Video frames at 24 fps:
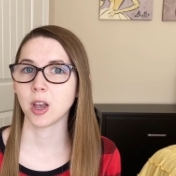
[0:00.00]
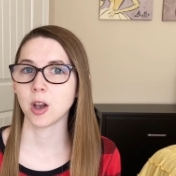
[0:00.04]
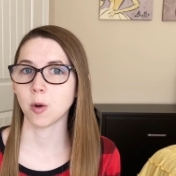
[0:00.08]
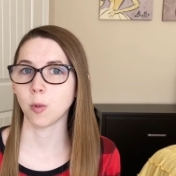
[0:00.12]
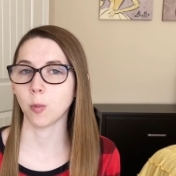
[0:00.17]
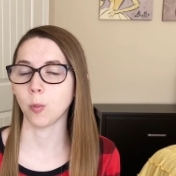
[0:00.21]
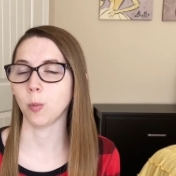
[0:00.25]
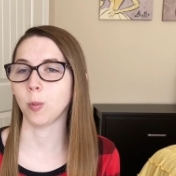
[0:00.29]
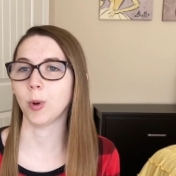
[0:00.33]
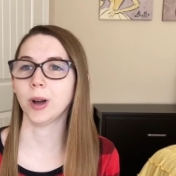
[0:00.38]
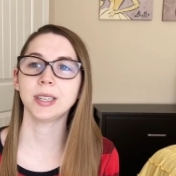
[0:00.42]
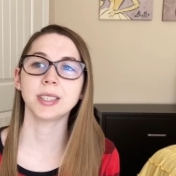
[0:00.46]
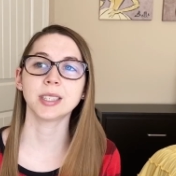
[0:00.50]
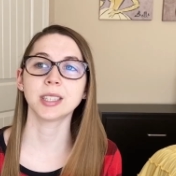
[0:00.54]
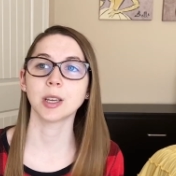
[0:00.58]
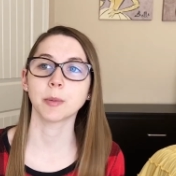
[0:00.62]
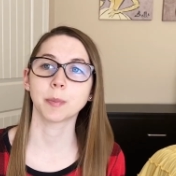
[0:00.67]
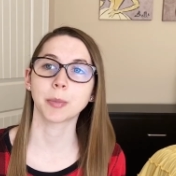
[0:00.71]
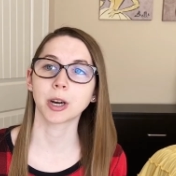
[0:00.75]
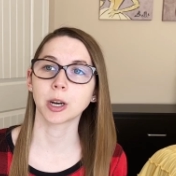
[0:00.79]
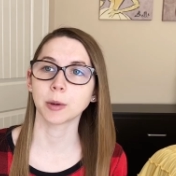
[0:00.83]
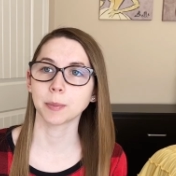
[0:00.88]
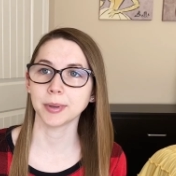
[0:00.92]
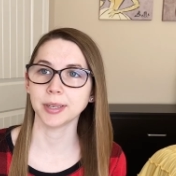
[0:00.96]
what's the
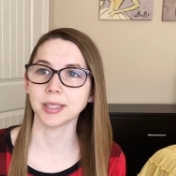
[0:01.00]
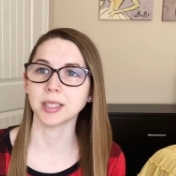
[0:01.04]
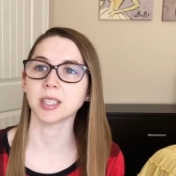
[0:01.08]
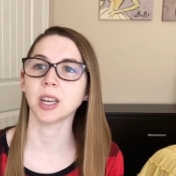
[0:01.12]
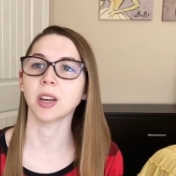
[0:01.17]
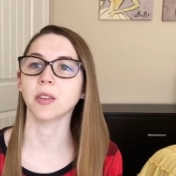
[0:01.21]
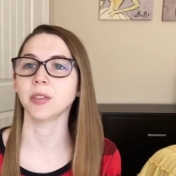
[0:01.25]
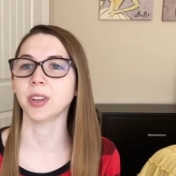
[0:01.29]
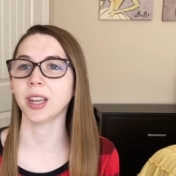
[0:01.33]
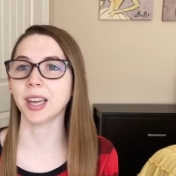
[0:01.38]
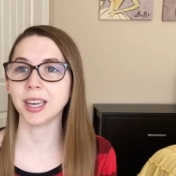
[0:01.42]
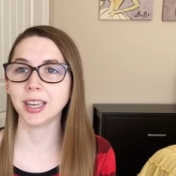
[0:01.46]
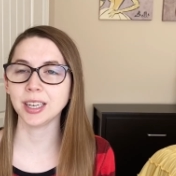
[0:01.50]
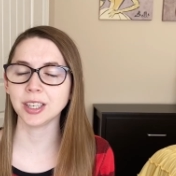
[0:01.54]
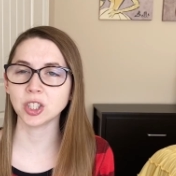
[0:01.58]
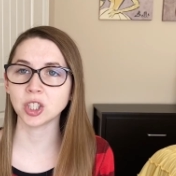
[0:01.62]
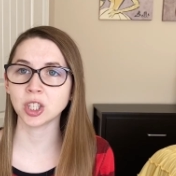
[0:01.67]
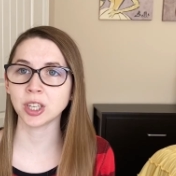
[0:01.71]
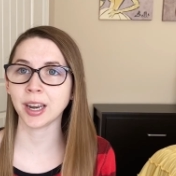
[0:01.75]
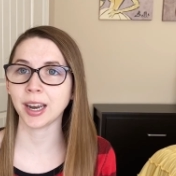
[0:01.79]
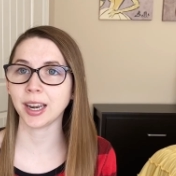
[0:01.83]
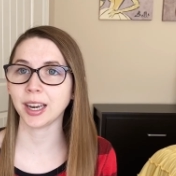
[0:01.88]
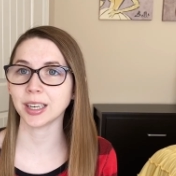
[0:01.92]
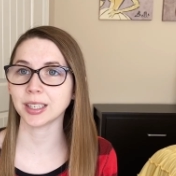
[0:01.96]
purpose of getting
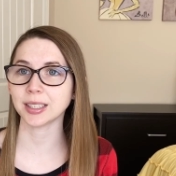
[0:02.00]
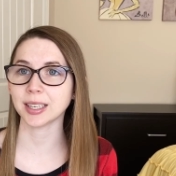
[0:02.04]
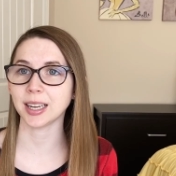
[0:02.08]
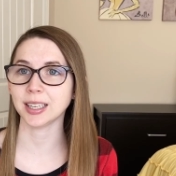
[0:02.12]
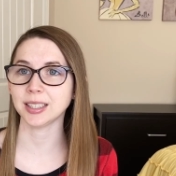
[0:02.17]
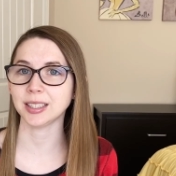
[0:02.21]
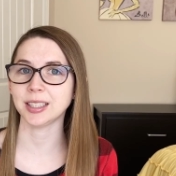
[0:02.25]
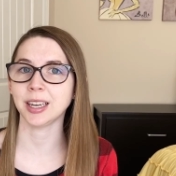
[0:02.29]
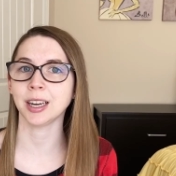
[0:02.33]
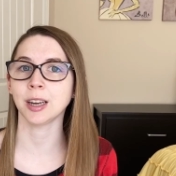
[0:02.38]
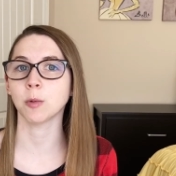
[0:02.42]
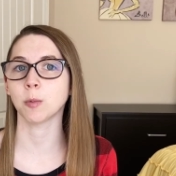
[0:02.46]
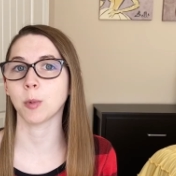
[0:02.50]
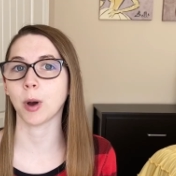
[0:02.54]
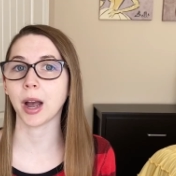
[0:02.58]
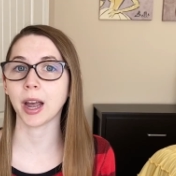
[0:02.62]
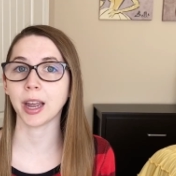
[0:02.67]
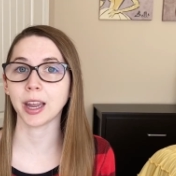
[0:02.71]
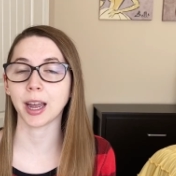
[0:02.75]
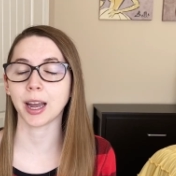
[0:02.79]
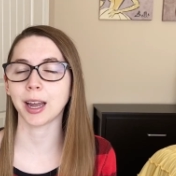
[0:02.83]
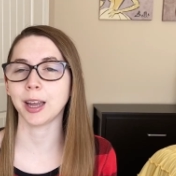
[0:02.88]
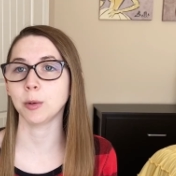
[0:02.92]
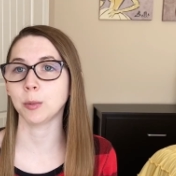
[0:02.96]
genetic testing,
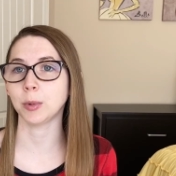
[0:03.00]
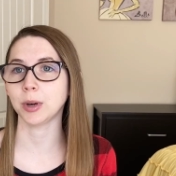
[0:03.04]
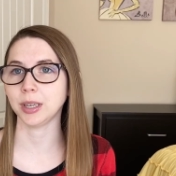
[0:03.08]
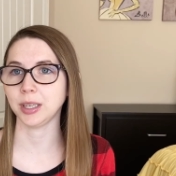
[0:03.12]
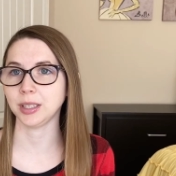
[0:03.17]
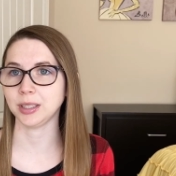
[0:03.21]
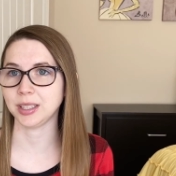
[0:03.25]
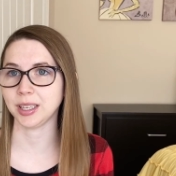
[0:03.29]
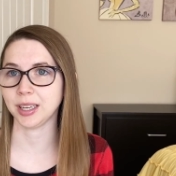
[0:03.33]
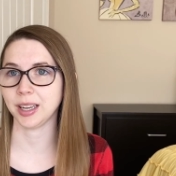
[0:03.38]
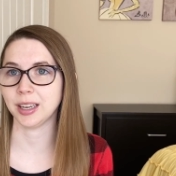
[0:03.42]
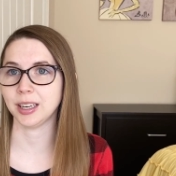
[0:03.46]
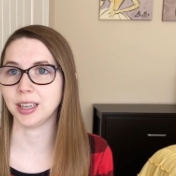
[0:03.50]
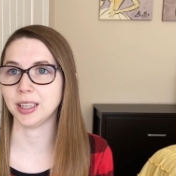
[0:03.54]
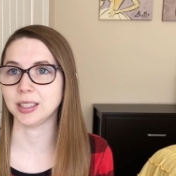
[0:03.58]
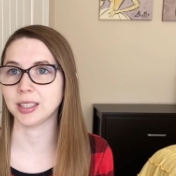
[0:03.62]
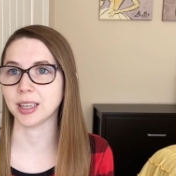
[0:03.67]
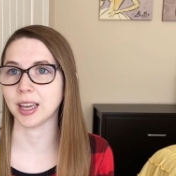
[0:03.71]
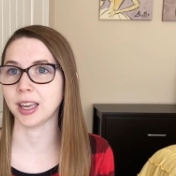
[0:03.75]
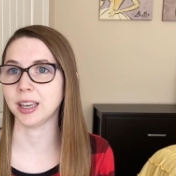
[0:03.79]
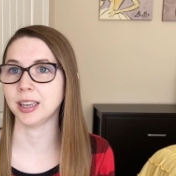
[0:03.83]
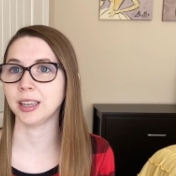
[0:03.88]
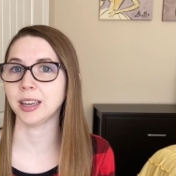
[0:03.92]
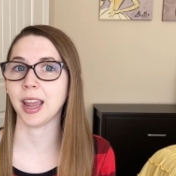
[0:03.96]
why I wanted to get it
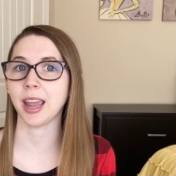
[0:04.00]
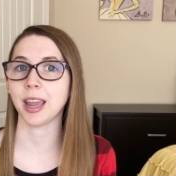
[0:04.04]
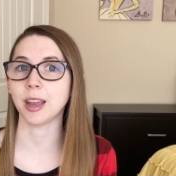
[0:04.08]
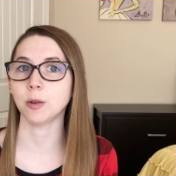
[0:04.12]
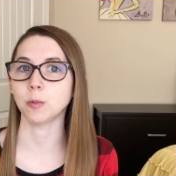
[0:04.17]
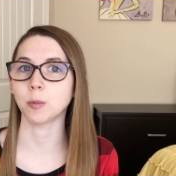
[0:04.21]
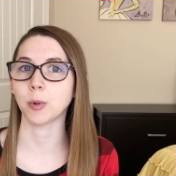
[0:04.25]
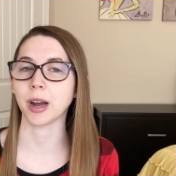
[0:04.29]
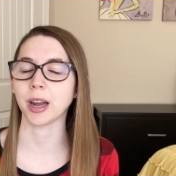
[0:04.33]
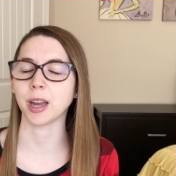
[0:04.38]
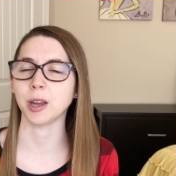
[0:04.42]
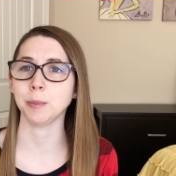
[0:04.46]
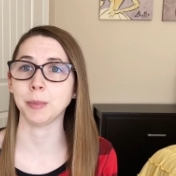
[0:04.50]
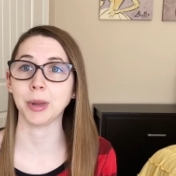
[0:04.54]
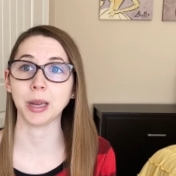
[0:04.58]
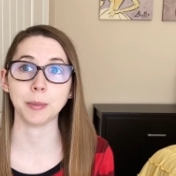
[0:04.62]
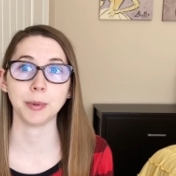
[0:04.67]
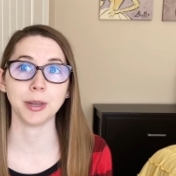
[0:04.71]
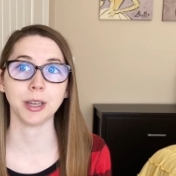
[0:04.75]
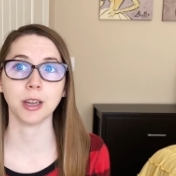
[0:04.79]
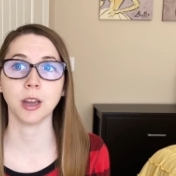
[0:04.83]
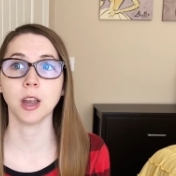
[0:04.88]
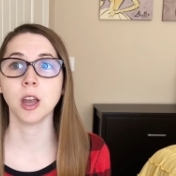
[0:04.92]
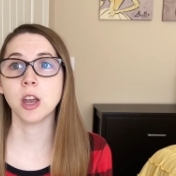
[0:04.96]
done, and why
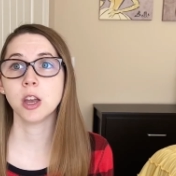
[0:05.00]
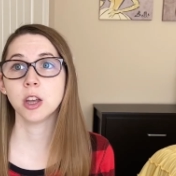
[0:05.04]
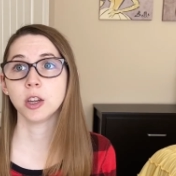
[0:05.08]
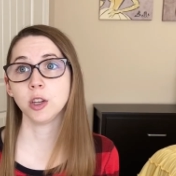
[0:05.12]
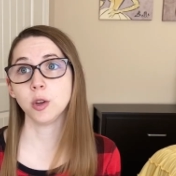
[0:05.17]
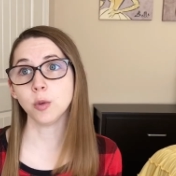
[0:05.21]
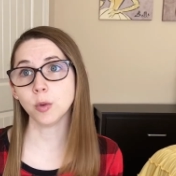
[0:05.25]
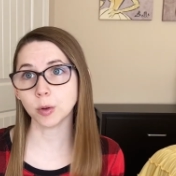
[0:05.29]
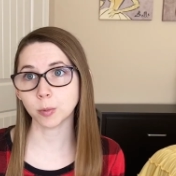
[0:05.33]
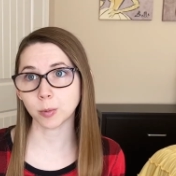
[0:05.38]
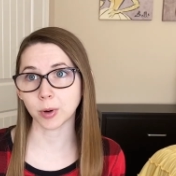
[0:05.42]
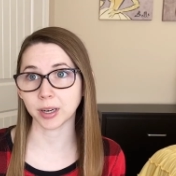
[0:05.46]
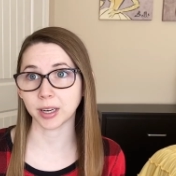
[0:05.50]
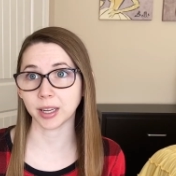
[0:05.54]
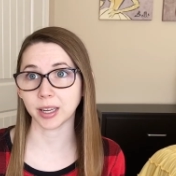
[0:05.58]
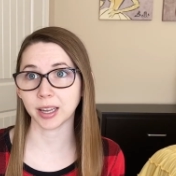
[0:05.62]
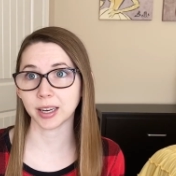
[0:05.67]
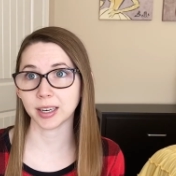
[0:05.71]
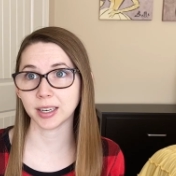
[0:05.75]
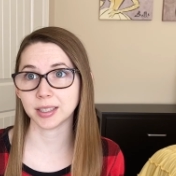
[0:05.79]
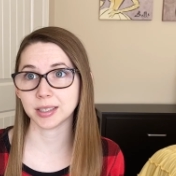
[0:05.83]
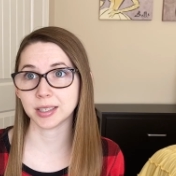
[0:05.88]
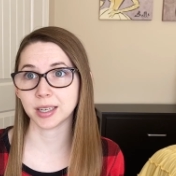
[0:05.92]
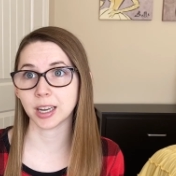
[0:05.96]
maybe you would want to
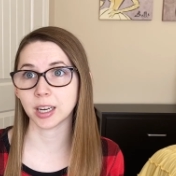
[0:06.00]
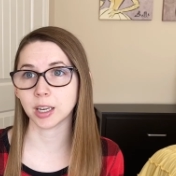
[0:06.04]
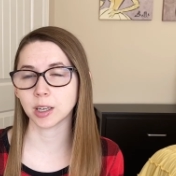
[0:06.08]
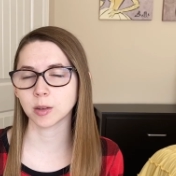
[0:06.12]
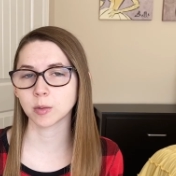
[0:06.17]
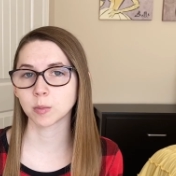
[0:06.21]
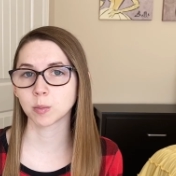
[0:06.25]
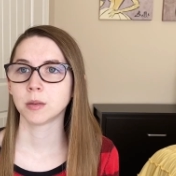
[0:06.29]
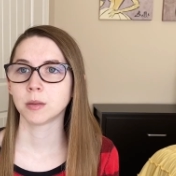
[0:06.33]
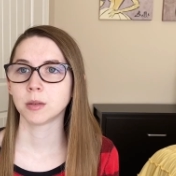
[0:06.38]
get it done.